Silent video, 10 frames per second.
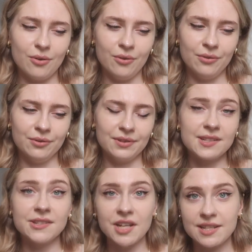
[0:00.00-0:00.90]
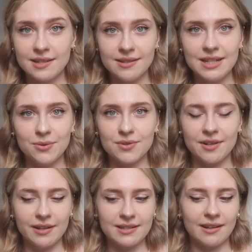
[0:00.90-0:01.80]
on the suggested needle size